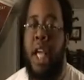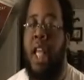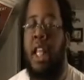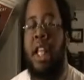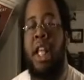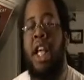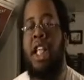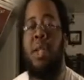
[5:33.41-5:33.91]

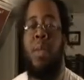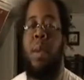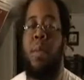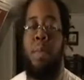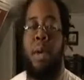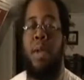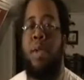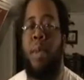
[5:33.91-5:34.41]
things
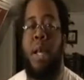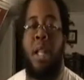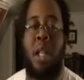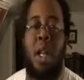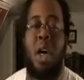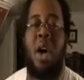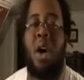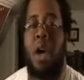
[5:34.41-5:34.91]
wouldn't be the way
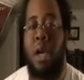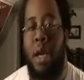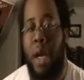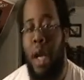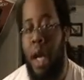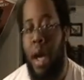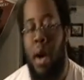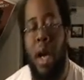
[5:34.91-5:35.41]
that they are
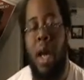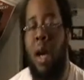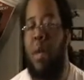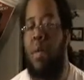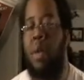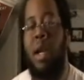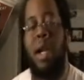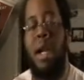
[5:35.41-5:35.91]
now. I
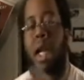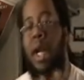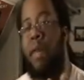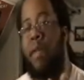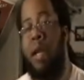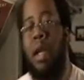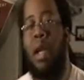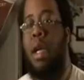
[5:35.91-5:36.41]
don't want to
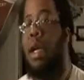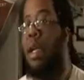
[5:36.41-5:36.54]
hear it.